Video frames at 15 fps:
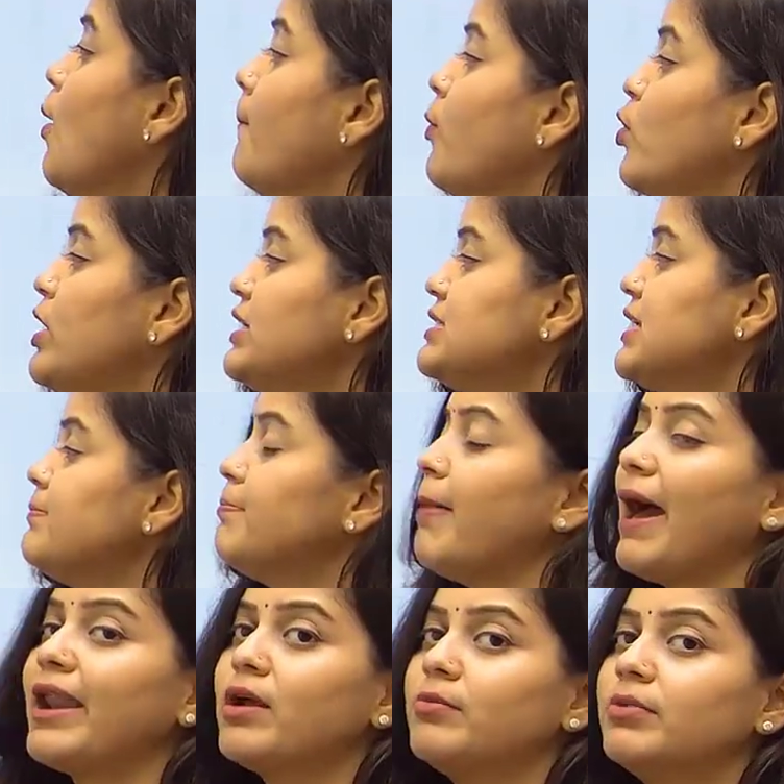police and
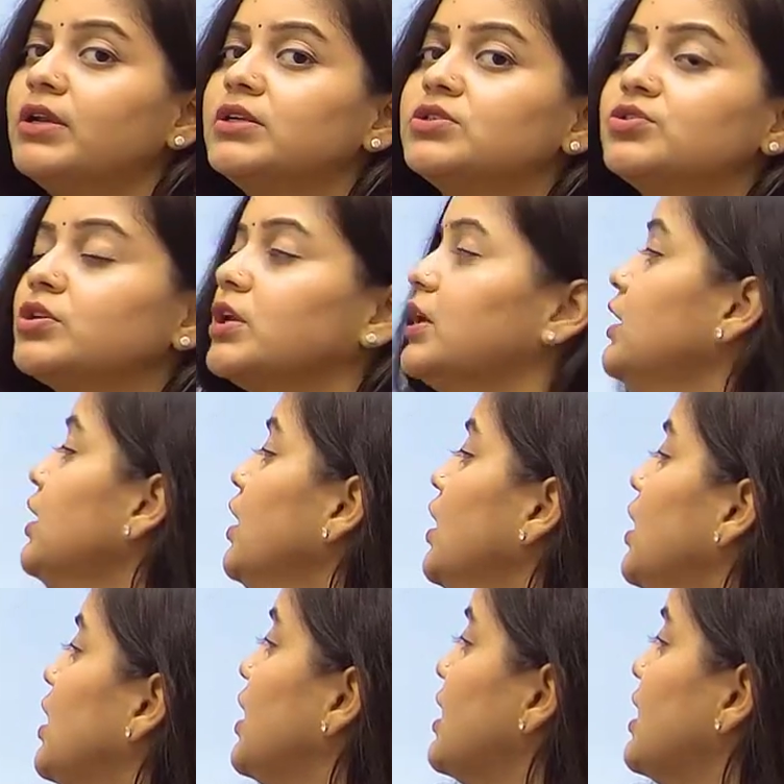paramilitary uh,